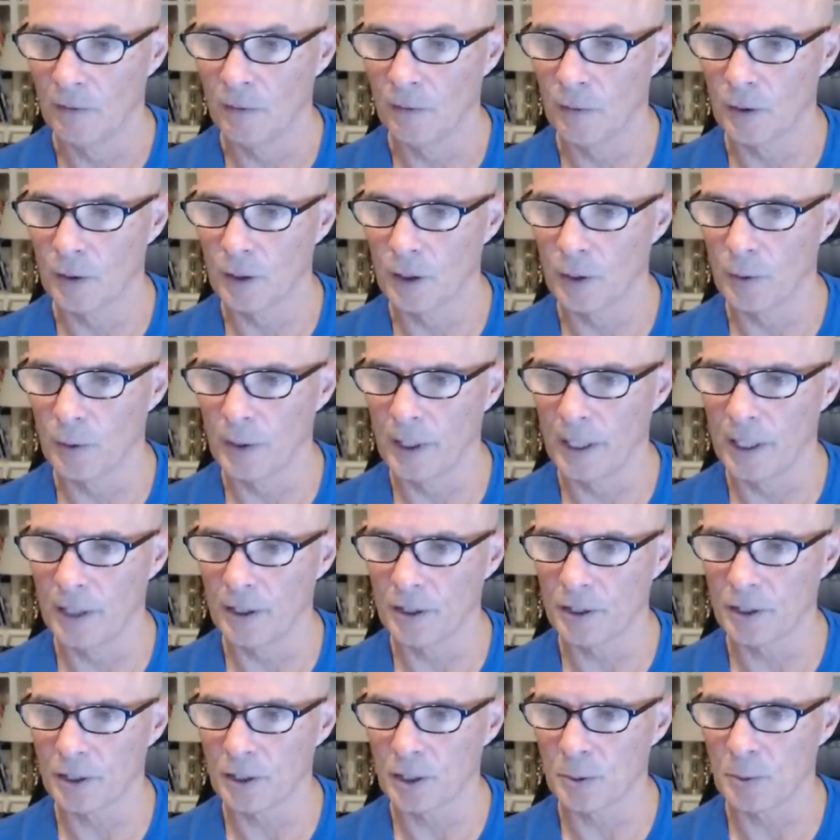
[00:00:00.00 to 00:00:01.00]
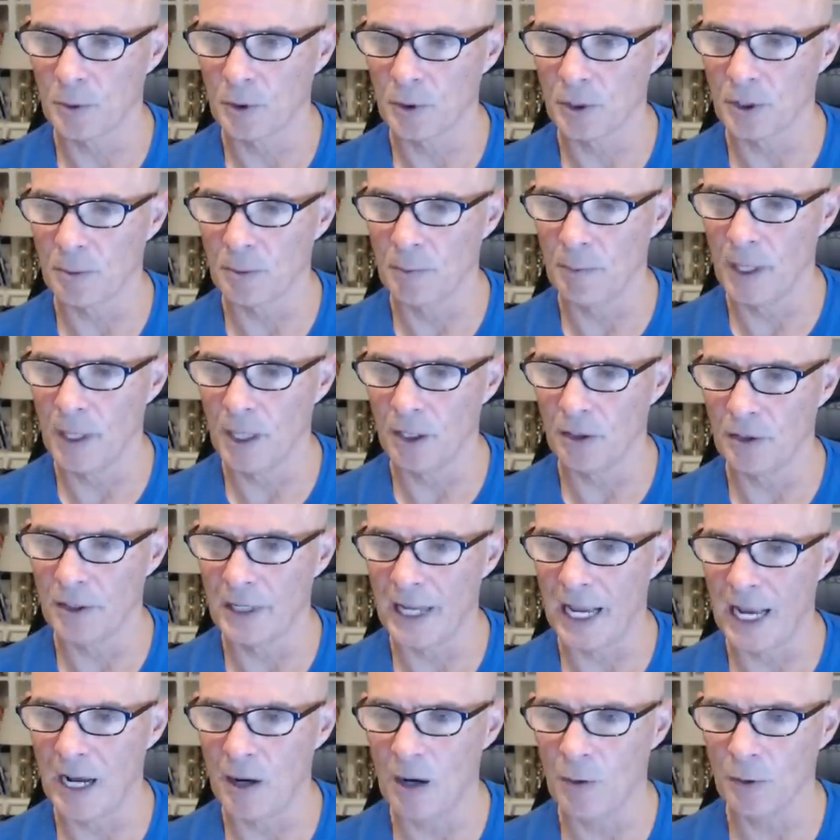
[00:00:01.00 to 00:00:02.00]
Four into one headers are supposed to melt
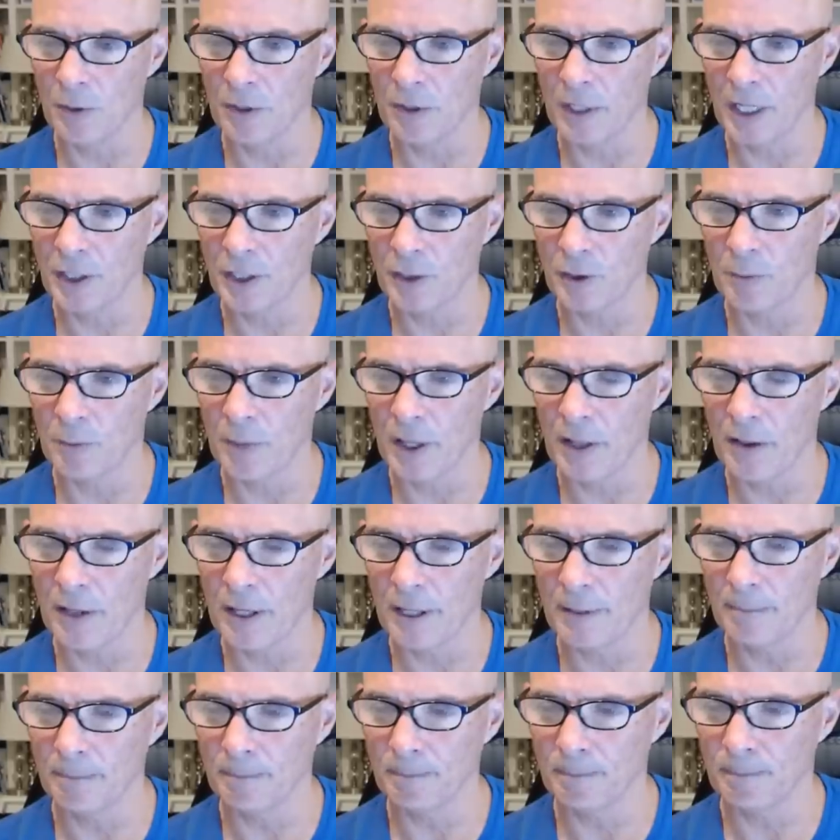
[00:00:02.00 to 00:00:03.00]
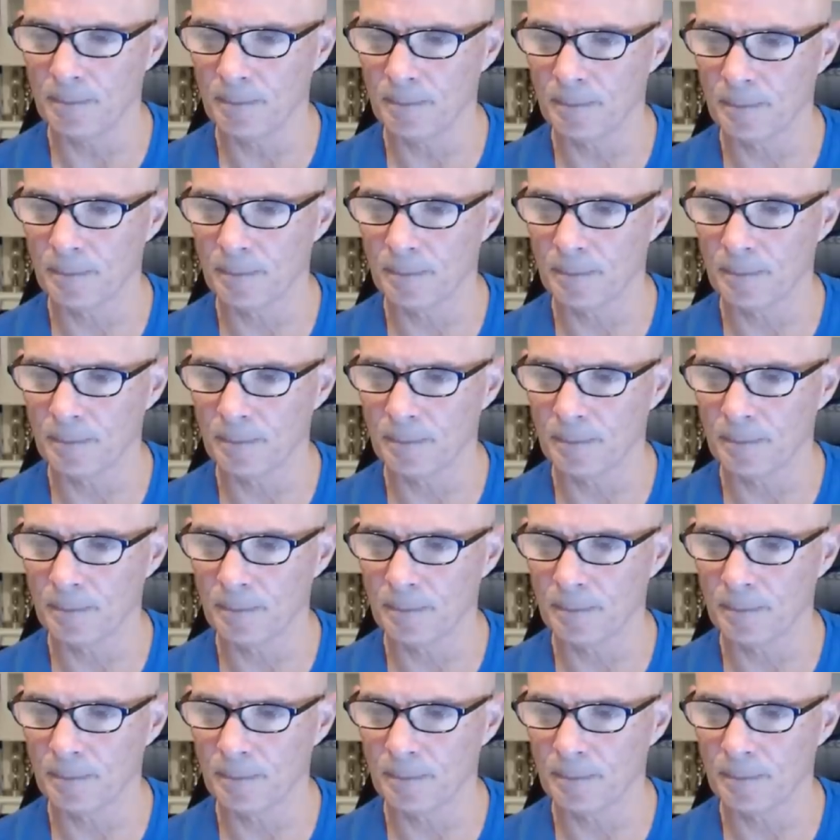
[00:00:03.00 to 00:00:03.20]
down with nitromethane.